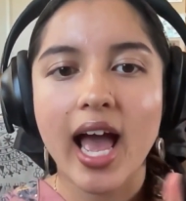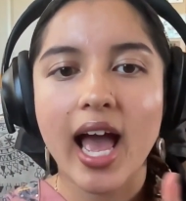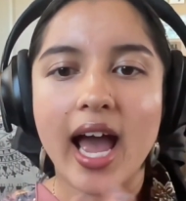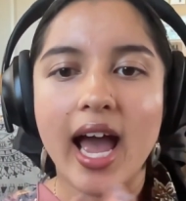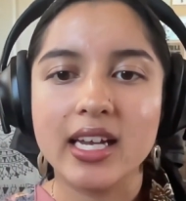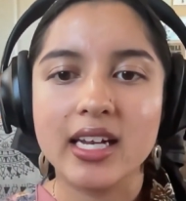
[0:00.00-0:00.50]

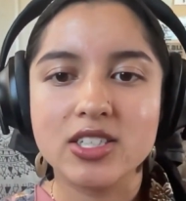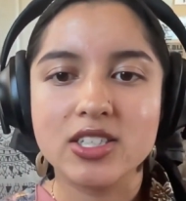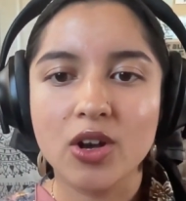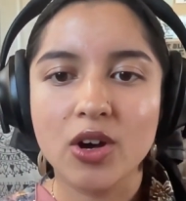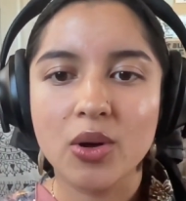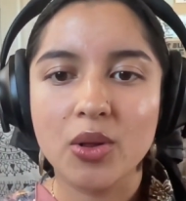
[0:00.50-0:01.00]
And
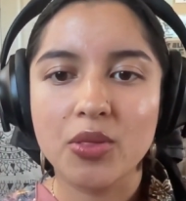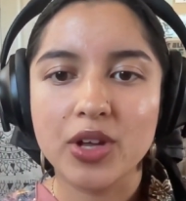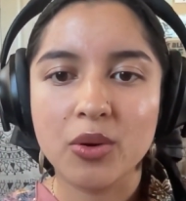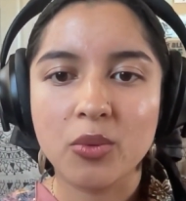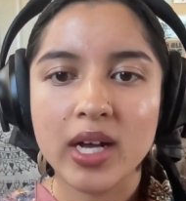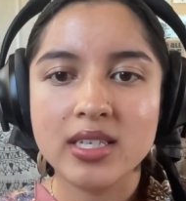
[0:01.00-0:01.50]
so
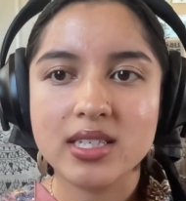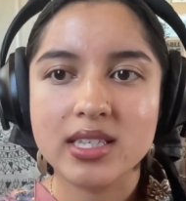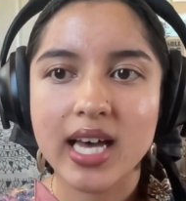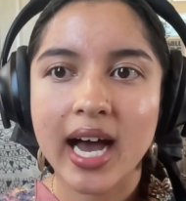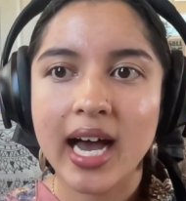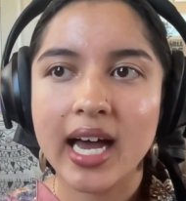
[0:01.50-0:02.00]
there was
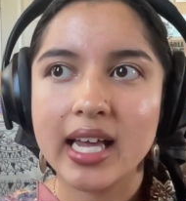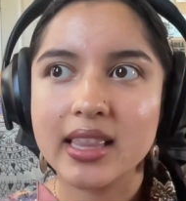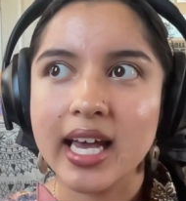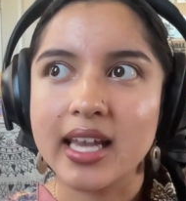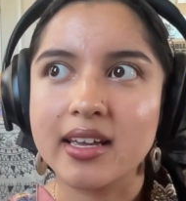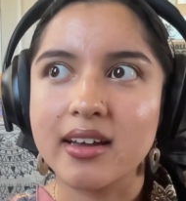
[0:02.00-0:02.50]
that,
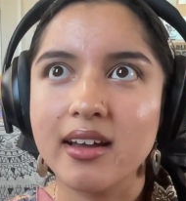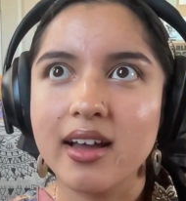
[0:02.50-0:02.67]
like,